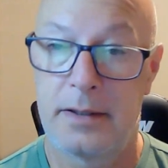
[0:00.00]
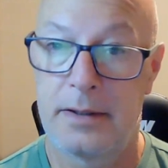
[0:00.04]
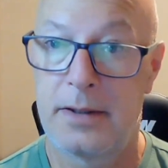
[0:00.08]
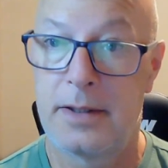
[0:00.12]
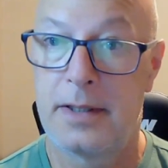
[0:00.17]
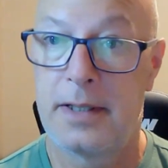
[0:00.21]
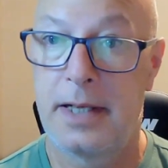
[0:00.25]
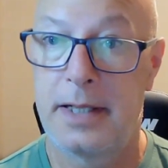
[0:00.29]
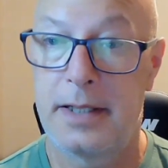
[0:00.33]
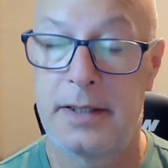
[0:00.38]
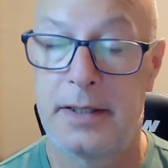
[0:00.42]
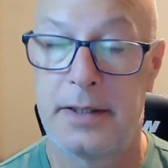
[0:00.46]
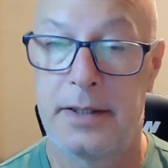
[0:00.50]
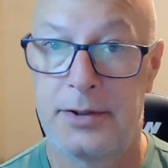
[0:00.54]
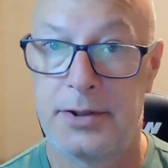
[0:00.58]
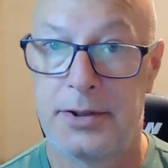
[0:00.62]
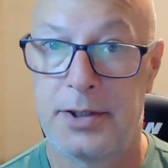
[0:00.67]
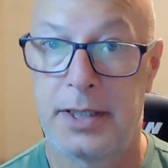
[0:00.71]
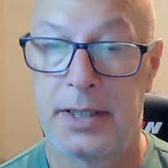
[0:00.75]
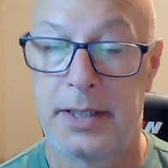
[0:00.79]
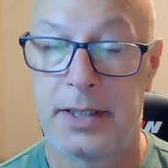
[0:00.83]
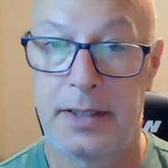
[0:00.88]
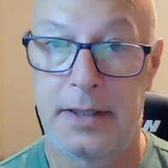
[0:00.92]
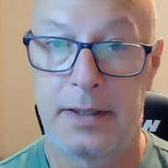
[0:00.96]
you're getting the
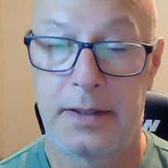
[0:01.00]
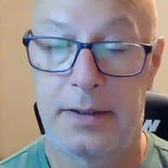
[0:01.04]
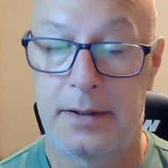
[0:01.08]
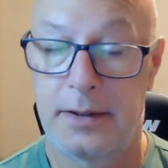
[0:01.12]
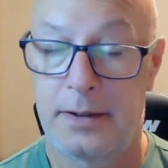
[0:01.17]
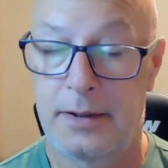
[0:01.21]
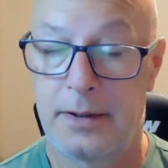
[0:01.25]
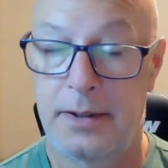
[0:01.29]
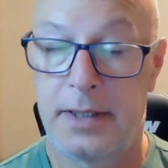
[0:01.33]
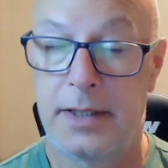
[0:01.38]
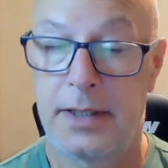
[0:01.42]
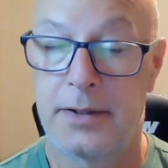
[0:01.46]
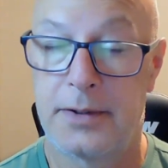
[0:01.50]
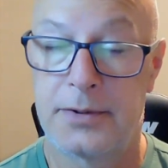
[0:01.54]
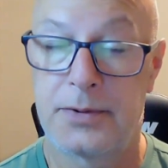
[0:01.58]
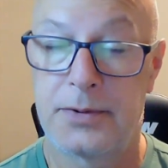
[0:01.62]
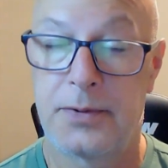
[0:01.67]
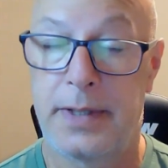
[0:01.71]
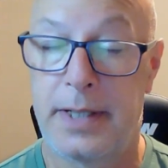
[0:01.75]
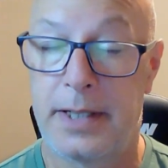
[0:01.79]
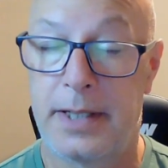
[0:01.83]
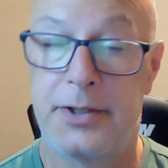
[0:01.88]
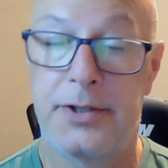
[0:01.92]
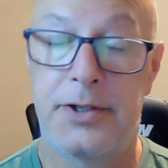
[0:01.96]
chicken, you're getting the
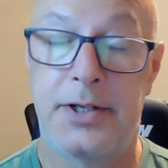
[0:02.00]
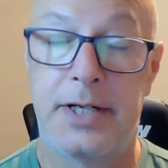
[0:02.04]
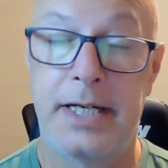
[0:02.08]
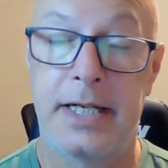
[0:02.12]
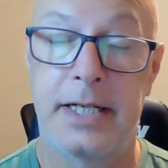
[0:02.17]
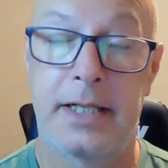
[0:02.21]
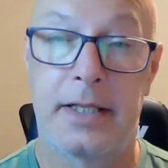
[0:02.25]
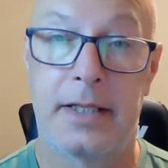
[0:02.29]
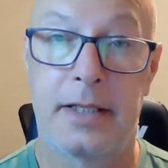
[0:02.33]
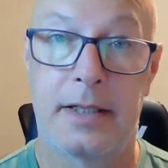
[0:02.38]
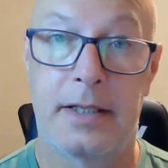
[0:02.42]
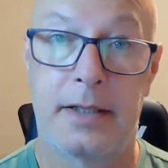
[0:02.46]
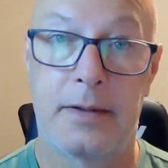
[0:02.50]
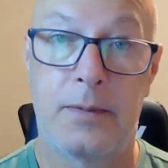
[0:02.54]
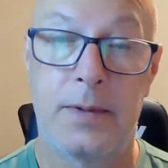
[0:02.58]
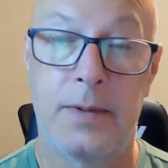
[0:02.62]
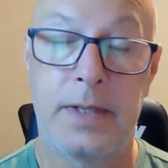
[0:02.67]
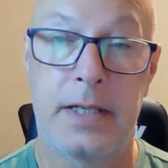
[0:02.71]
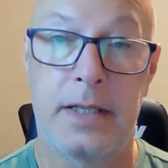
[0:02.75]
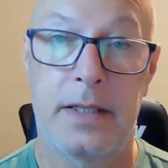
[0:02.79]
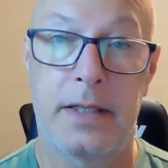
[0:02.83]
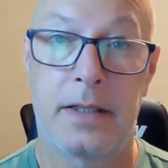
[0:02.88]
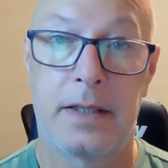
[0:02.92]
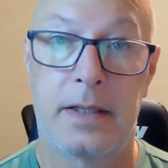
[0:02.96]
soy, and you're getting the
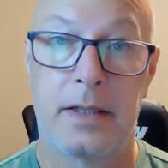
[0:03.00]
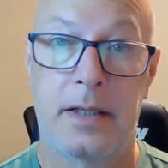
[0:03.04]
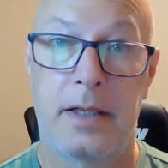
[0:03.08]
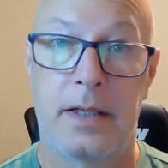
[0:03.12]
wheat.